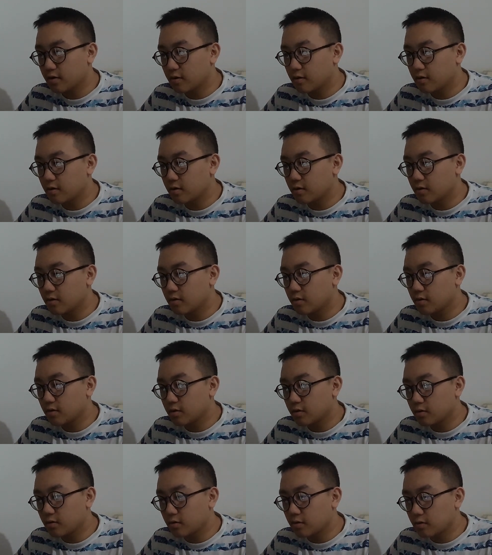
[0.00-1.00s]

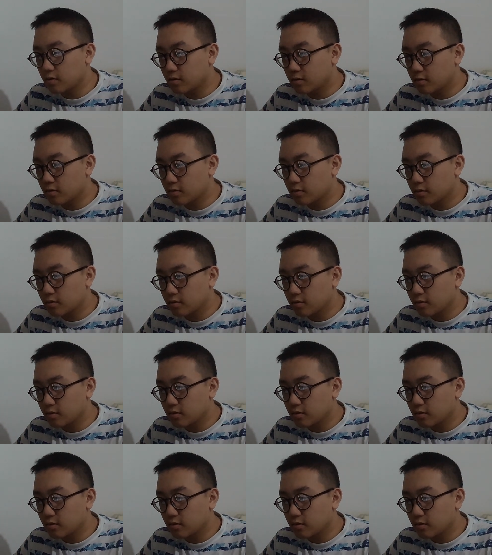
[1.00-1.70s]
[no speech]